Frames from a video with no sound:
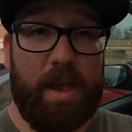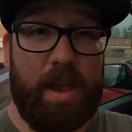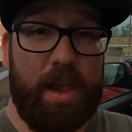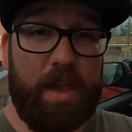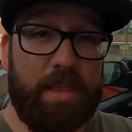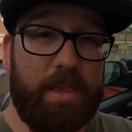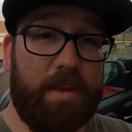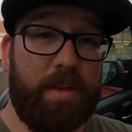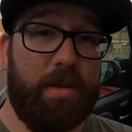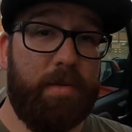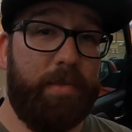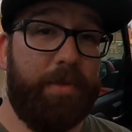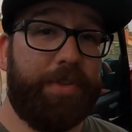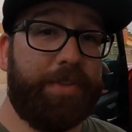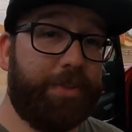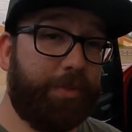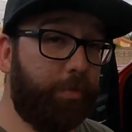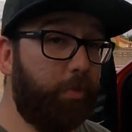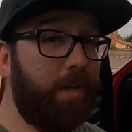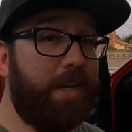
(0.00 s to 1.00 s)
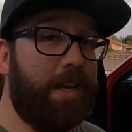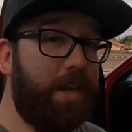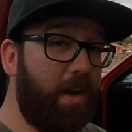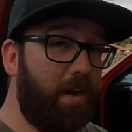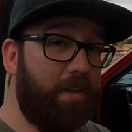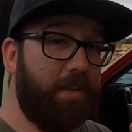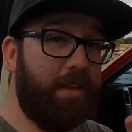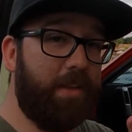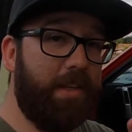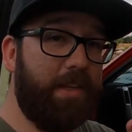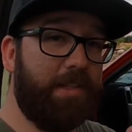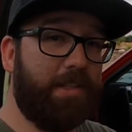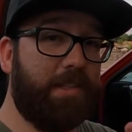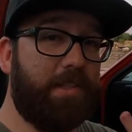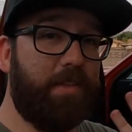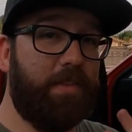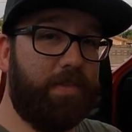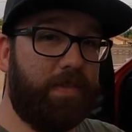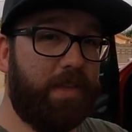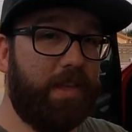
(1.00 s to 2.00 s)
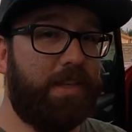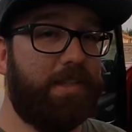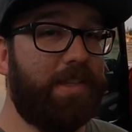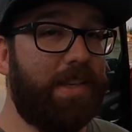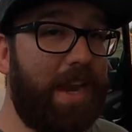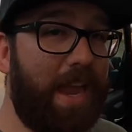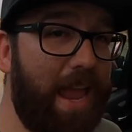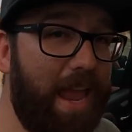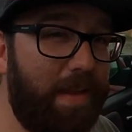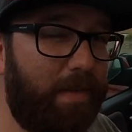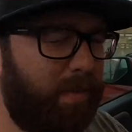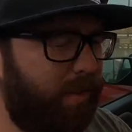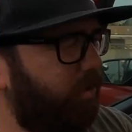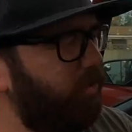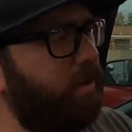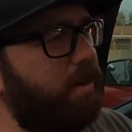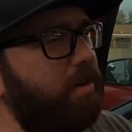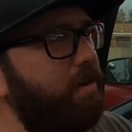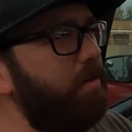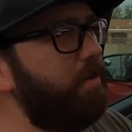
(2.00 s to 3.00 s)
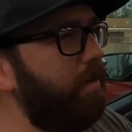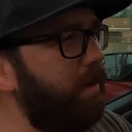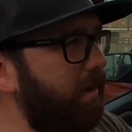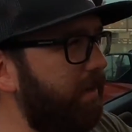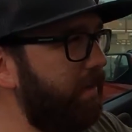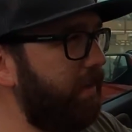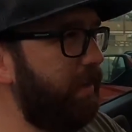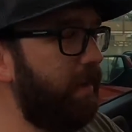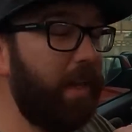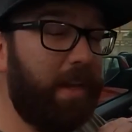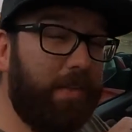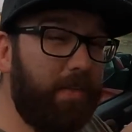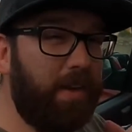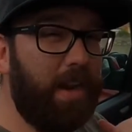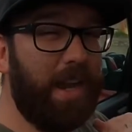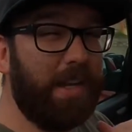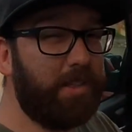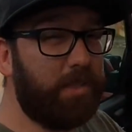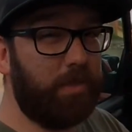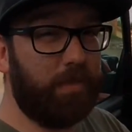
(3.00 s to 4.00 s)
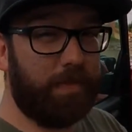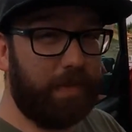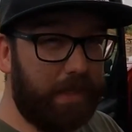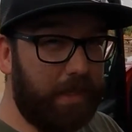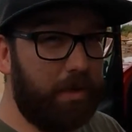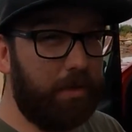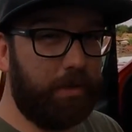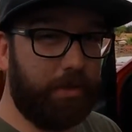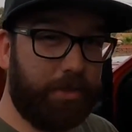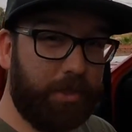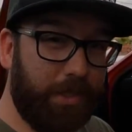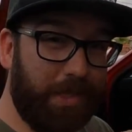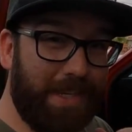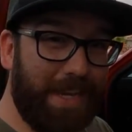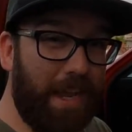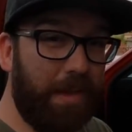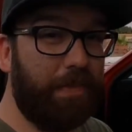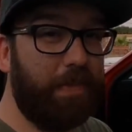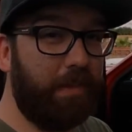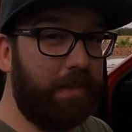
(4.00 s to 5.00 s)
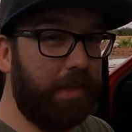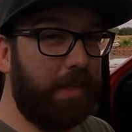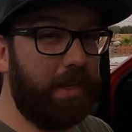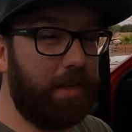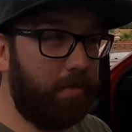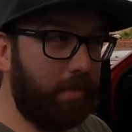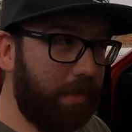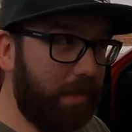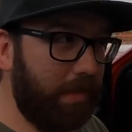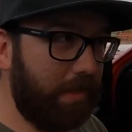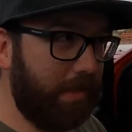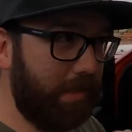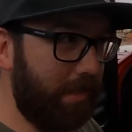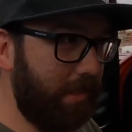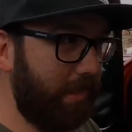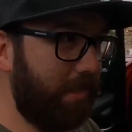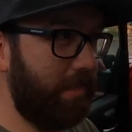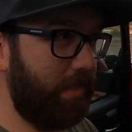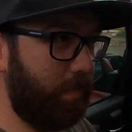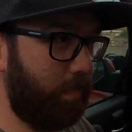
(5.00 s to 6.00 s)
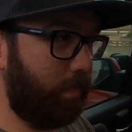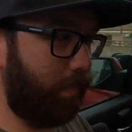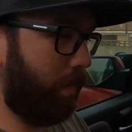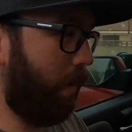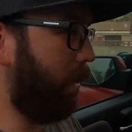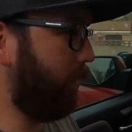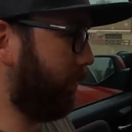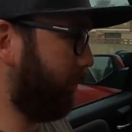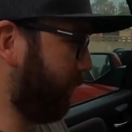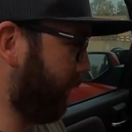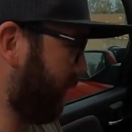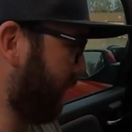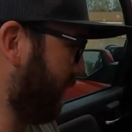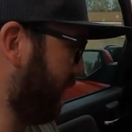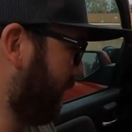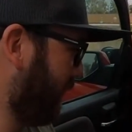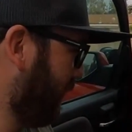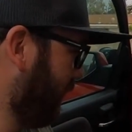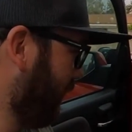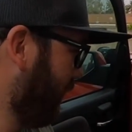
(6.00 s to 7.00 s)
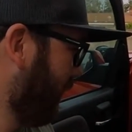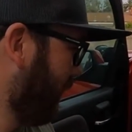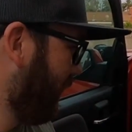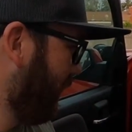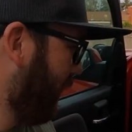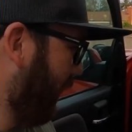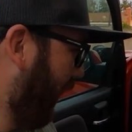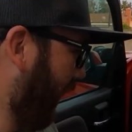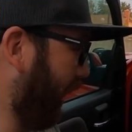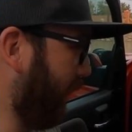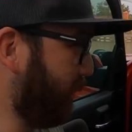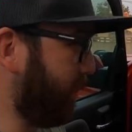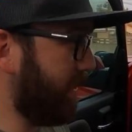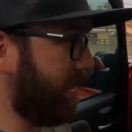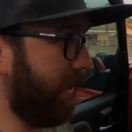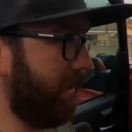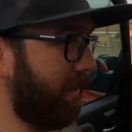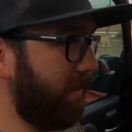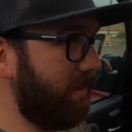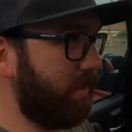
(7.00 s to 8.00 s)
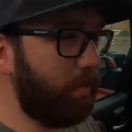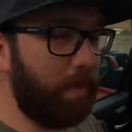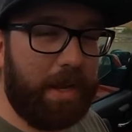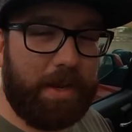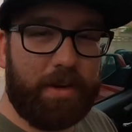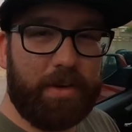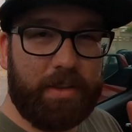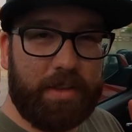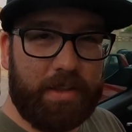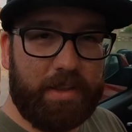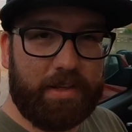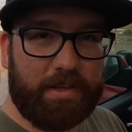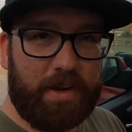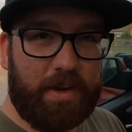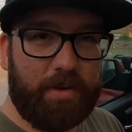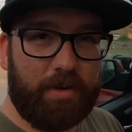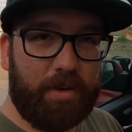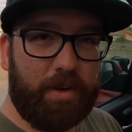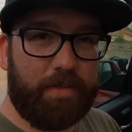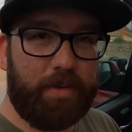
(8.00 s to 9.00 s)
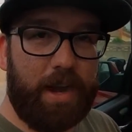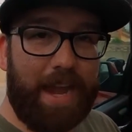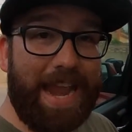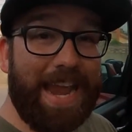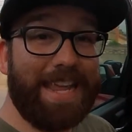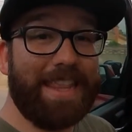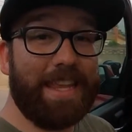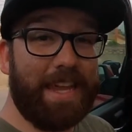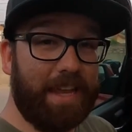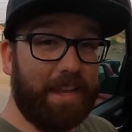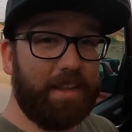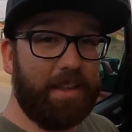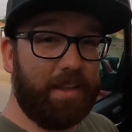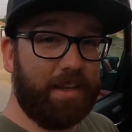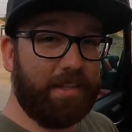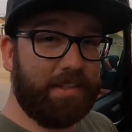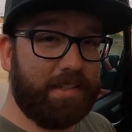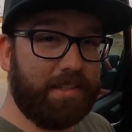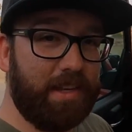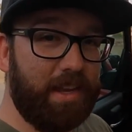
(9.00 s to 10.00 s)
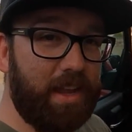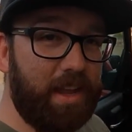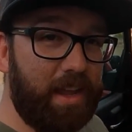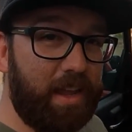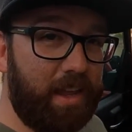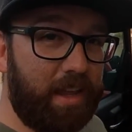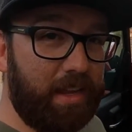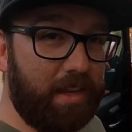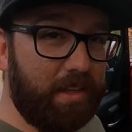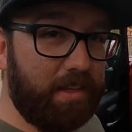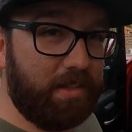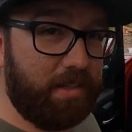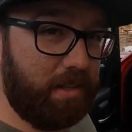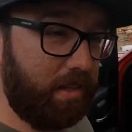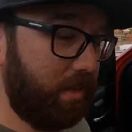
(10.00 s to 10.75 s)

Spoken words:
And then number 3 on the list of things that every truck owner, I think, even SUV owner, should definitely get, because this is probably, I would say this is better than the tonneau cover and the headlights, is